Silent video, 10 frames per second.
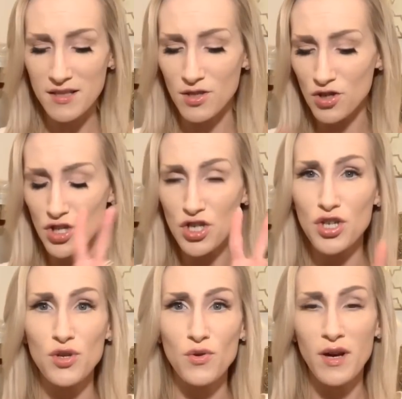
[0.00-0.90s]
There's
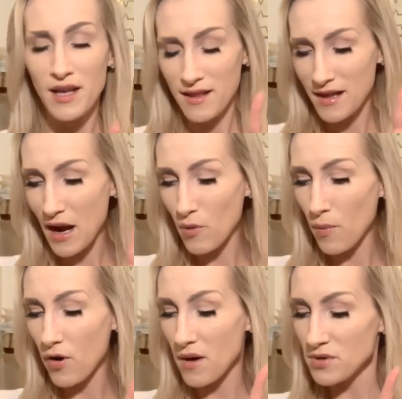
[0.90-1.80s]
two that I will
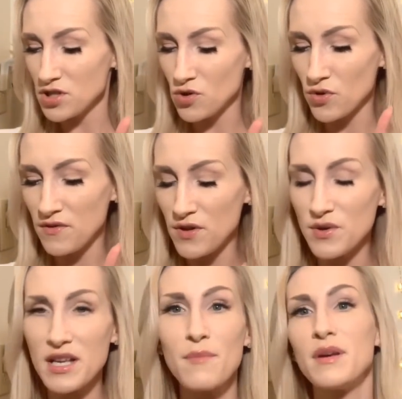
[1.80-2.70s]
probably do
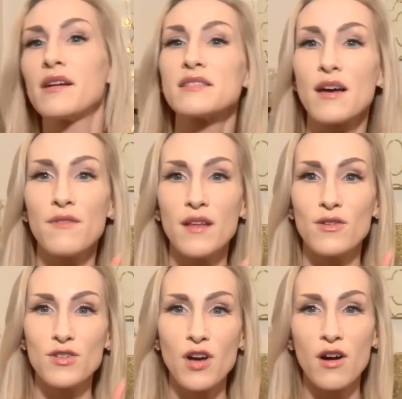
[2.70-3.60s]
reviews on because I've
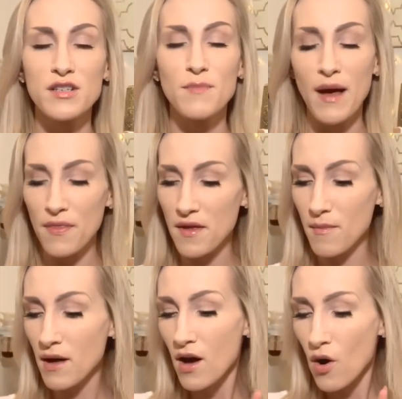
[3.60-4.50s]
either talked about
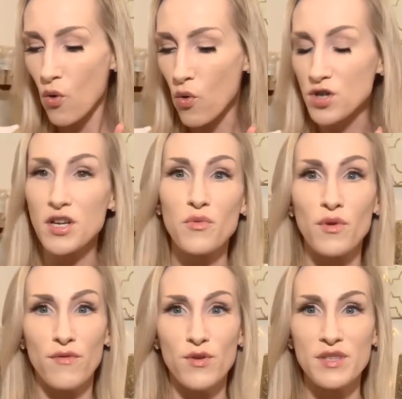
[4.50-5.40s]
them or done
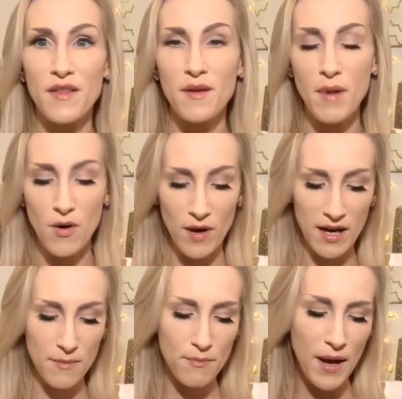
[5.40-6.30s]
reviews on them
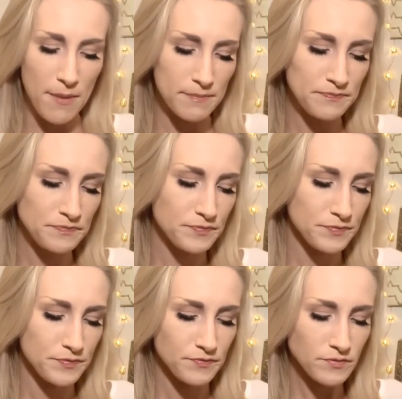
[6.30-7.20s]
already. But
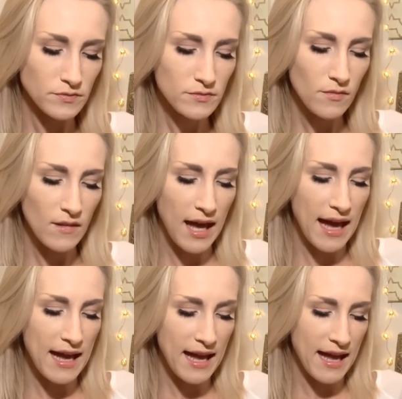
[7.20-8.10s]

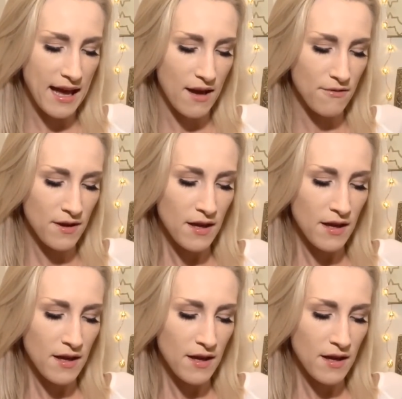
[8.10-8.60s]
I have.